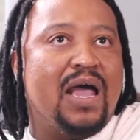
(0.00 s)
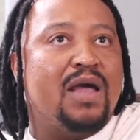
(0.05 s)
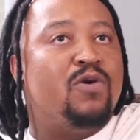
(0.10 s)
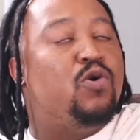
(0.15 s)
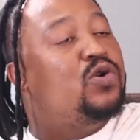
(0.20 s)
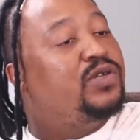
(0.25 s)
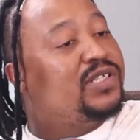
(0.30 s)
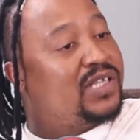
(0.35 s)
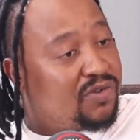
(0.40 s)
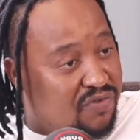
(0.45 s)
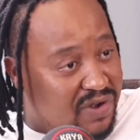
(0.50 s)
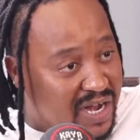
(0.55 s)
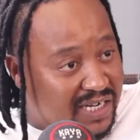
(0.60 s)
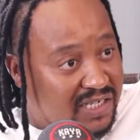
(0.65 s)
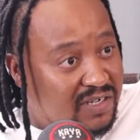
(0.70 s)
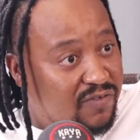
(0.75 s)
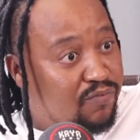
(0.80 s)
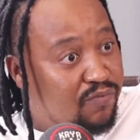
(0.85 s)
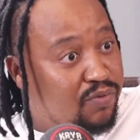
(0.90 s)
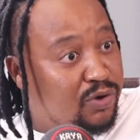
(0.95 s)
who's a
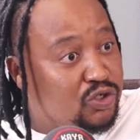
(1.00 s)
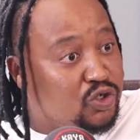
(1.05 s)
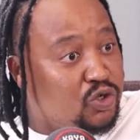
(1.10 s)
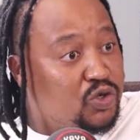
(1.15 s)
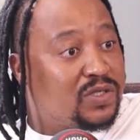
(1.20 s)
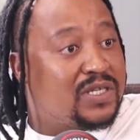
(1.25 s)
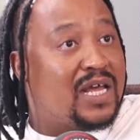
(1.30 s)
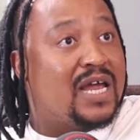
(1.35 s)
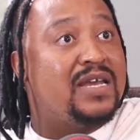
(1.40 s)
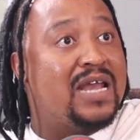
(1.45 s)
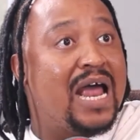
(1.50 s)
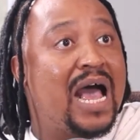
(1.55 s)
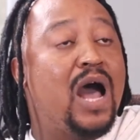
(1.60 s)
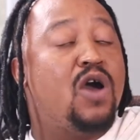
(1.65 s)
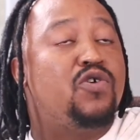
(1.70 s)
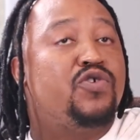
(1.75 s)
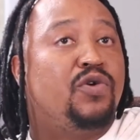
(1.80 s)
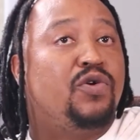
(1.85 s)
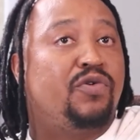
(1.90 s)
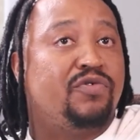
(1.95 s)
creative producer, now
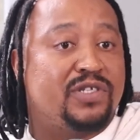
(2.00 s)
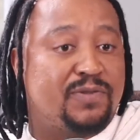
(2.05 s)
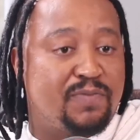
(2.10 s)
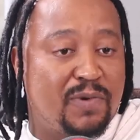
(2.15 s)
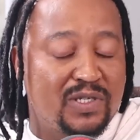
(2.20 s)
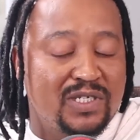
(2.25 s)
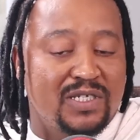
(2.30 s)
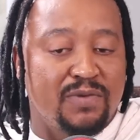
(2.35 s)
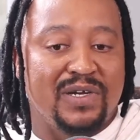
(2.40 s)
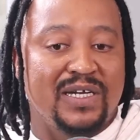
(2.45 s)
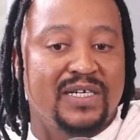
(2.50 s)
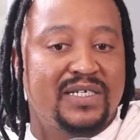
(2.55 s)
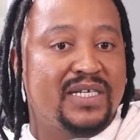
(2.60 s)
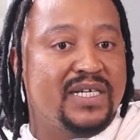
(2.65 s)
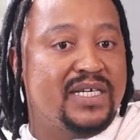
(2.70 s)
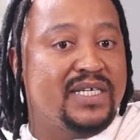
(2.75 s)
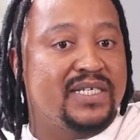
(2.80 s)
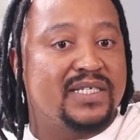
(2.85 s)
your responsibility